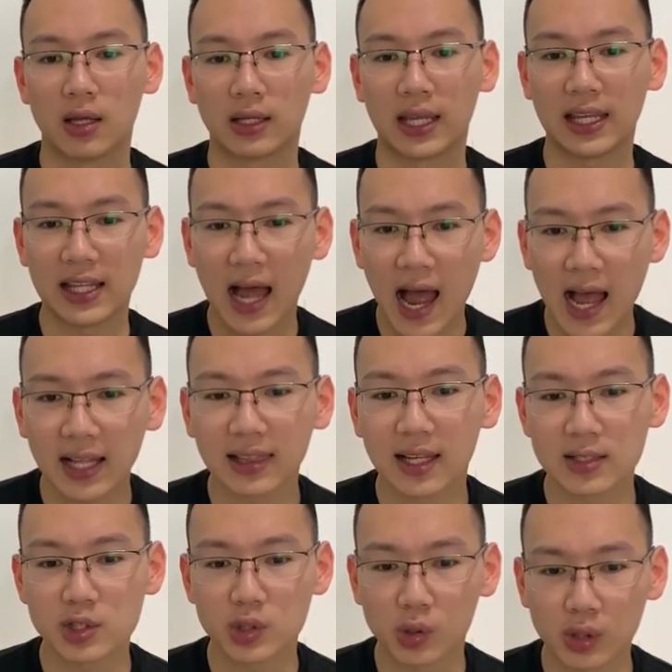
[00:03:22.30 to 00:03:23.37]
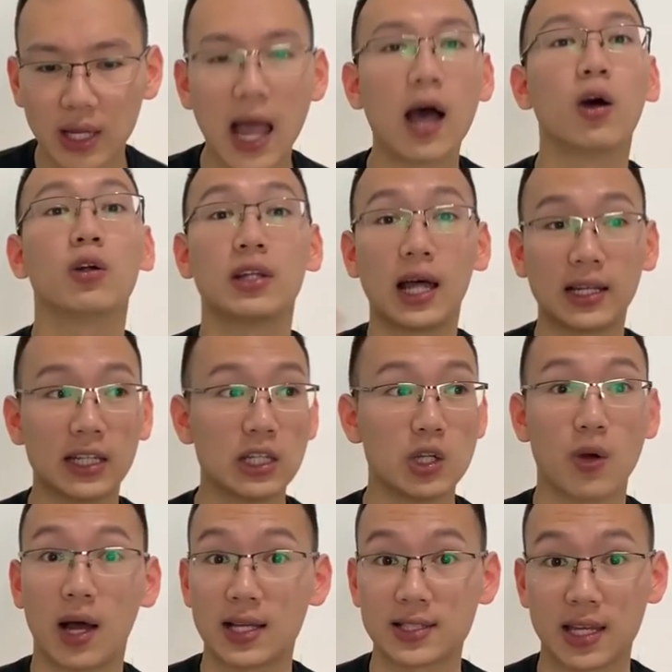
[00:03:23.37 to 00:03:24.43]
kinahanglan storyaon na
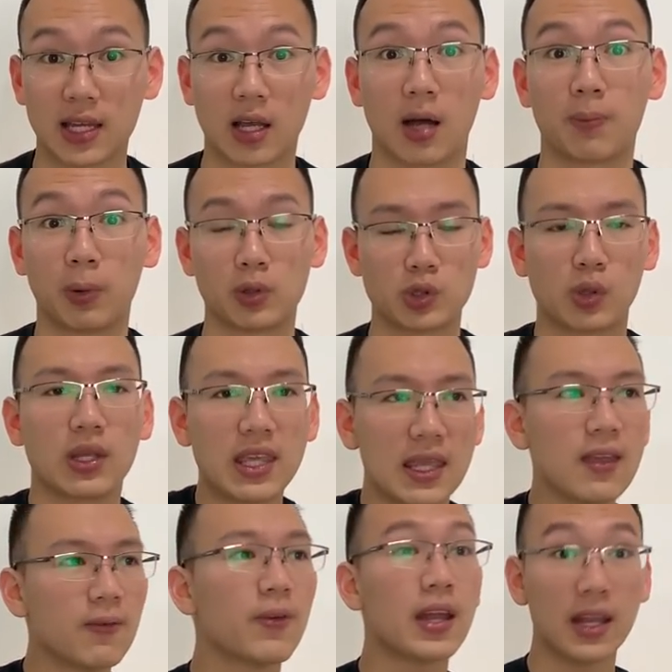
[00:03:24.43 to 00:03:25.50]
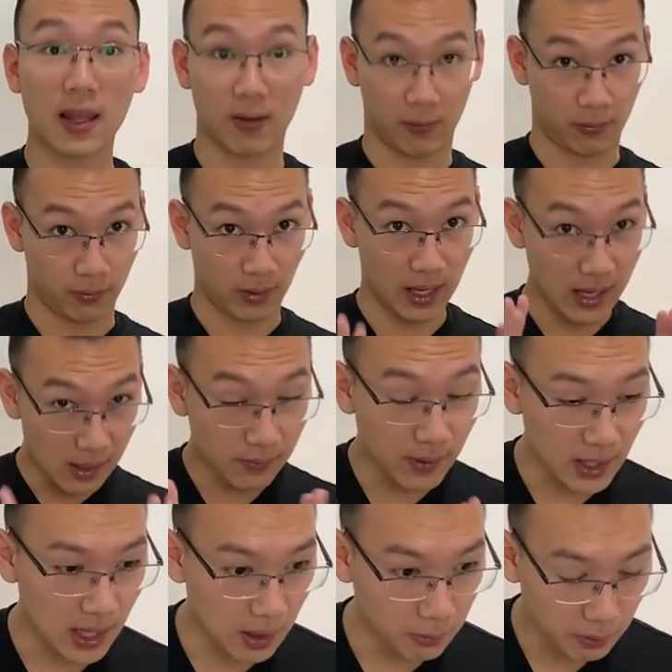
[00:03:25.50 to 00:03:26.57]
ninyo as a couple. So even if
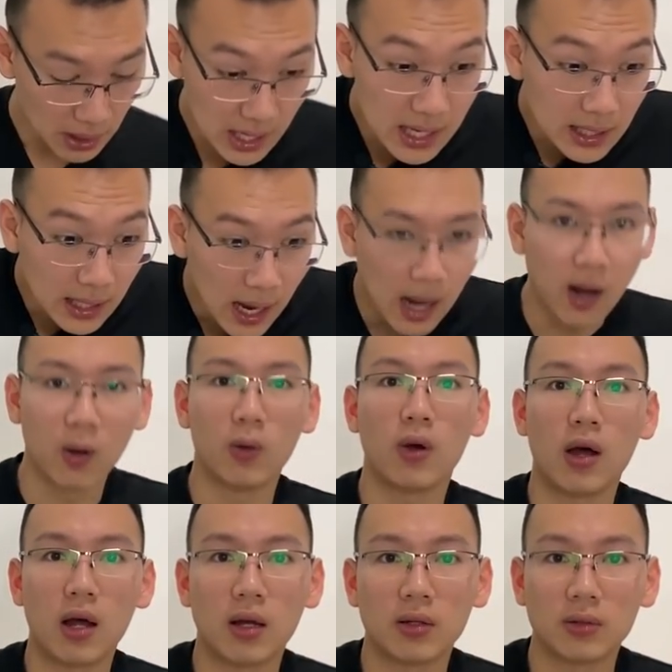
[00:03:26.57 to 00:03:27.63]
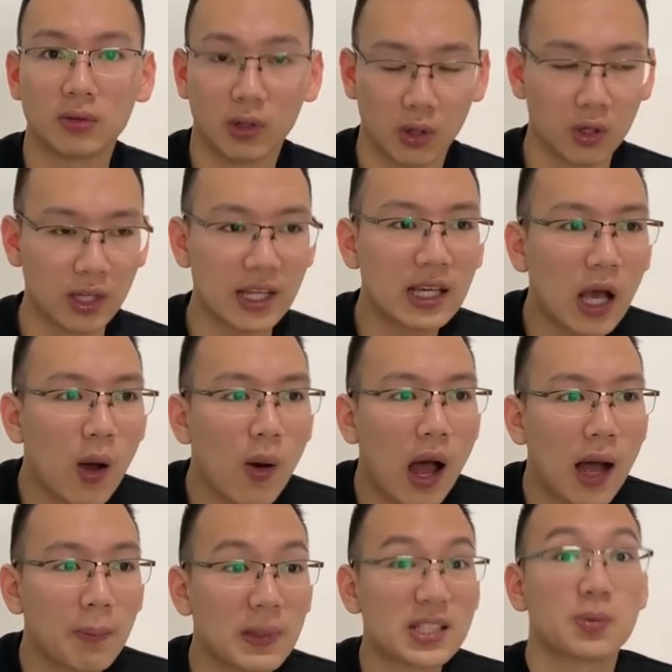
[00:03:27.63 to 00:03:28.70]
ikaw, no,
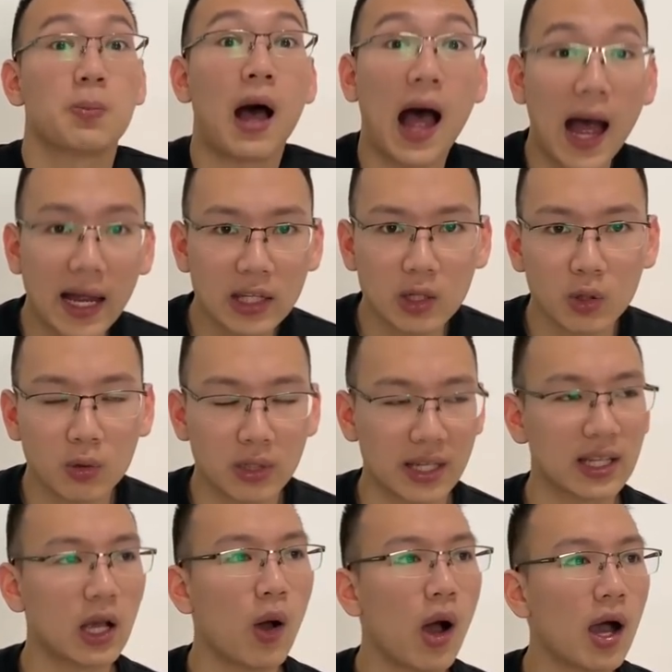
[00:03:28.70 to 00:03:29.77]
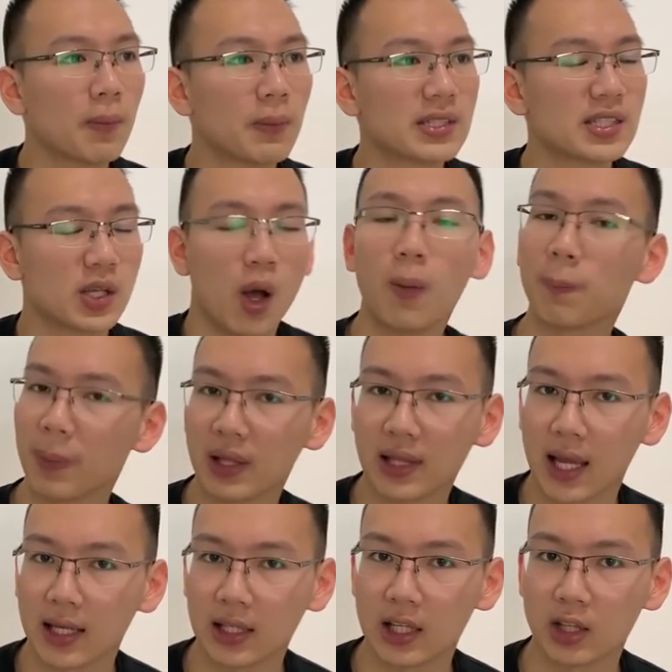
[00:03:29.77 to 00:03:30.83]
ikaw ang mas maayo, ikaw ang mas
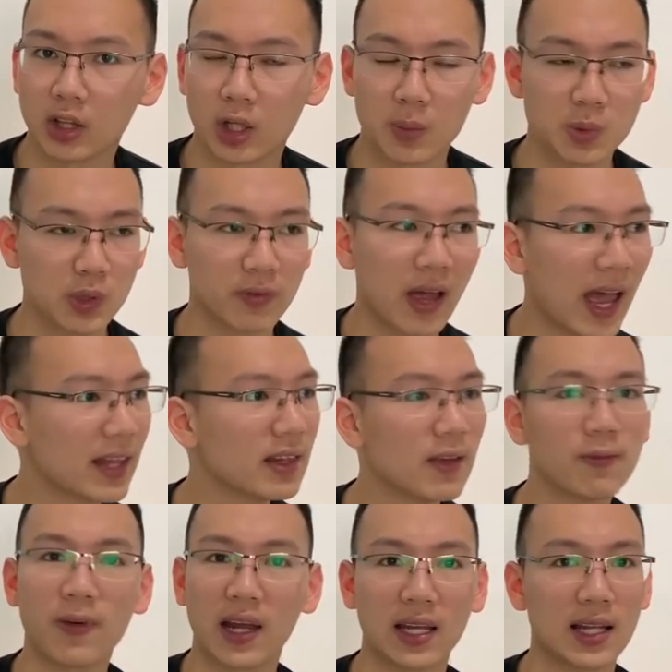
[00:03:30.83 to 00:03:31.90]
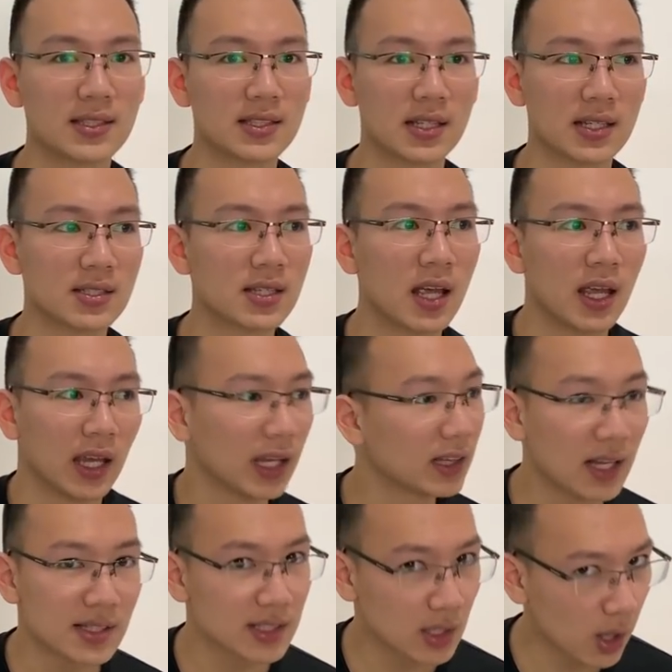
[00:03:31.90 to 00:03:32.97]
competent in terms of handling finances, it
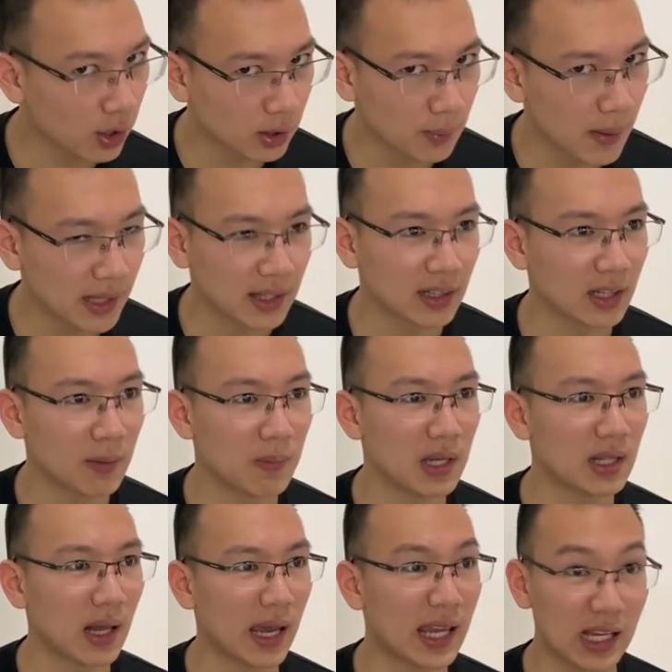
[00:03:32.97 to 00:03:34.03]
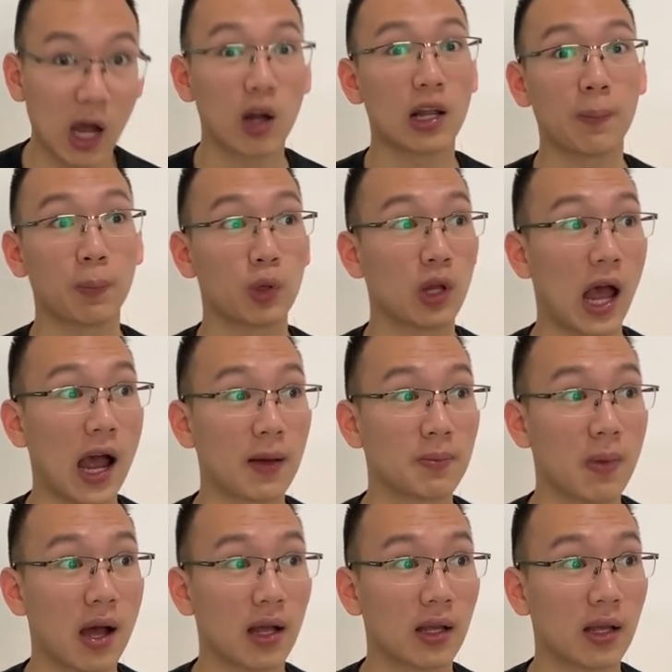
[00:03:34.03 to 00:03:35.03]
doesn't automatically mean na ikaw lang po ang